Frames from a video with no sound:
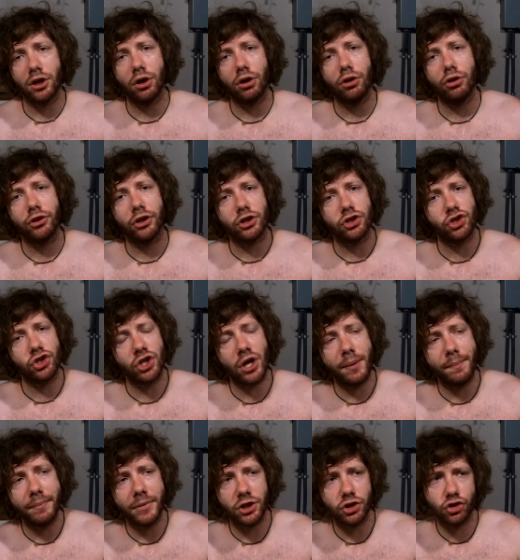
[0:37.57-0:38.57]
called
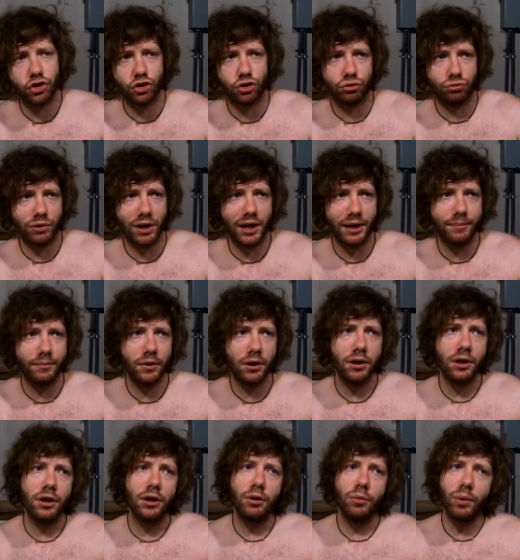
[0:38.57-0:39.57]
Chum Churum,
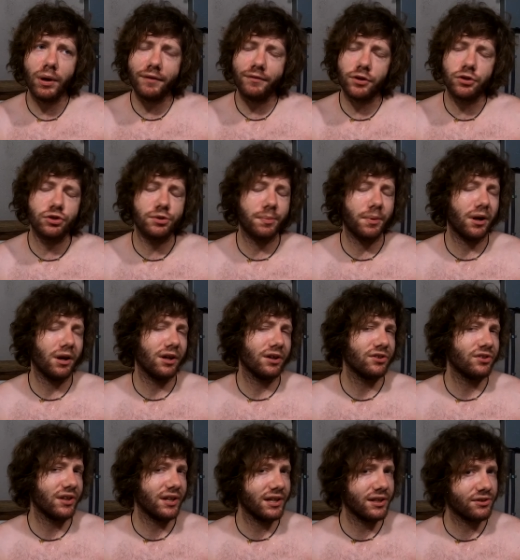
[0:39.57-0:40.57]
one of whose
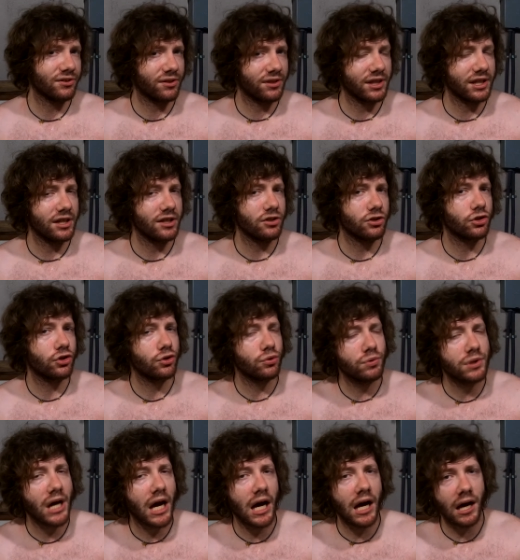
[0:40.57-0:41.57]
products is the
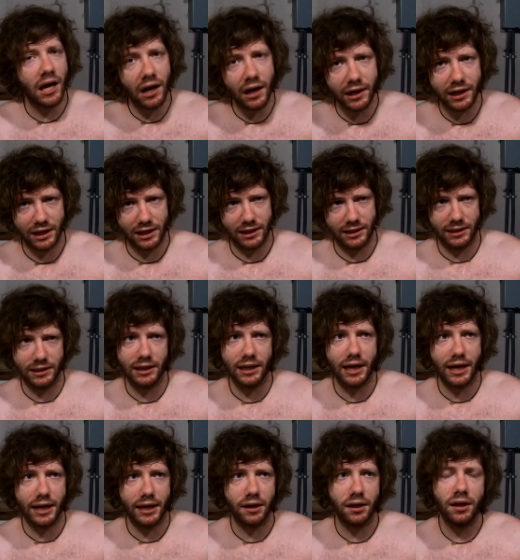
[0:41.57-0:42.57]
Soonhari
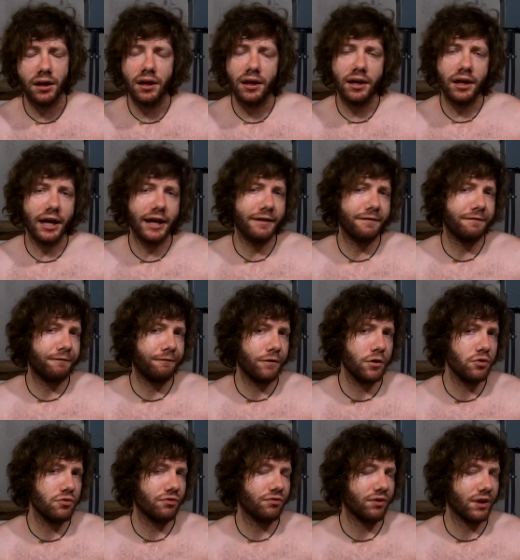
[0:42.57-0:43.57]
line, a
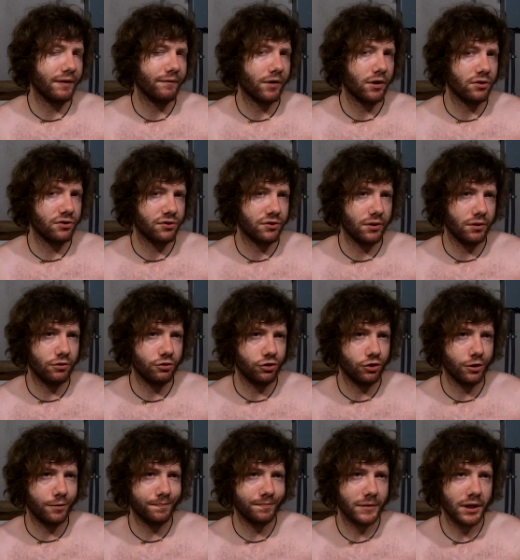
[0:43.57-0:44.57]
fruit-flavored
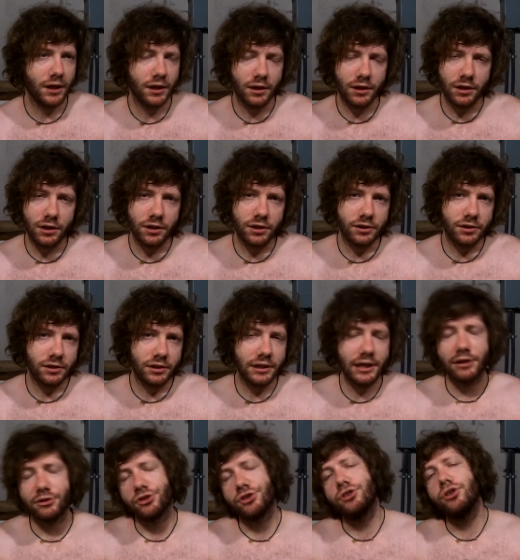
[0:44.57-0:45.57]
soju.
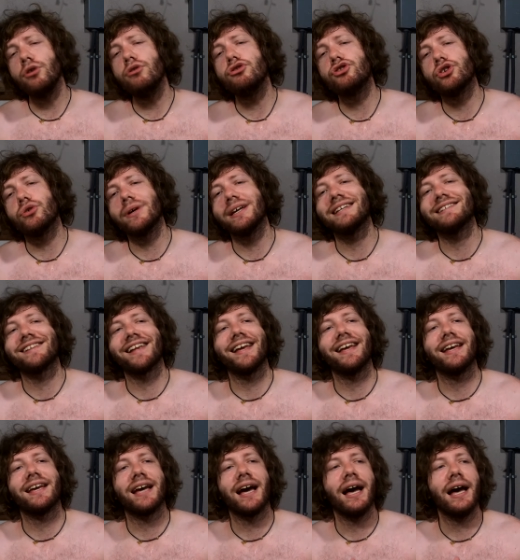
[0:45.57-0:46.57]
Now, soju is
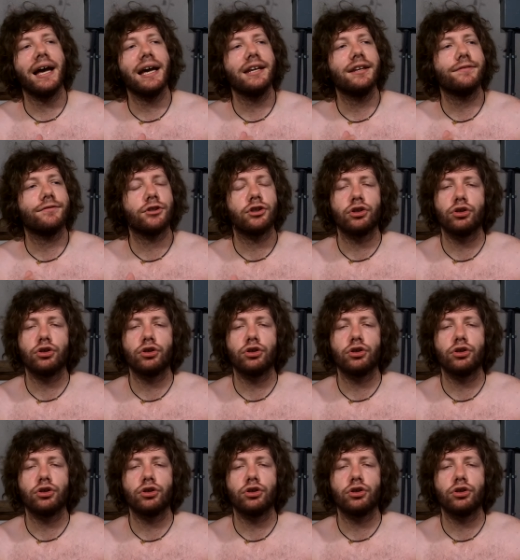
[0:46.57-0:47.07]
a kind of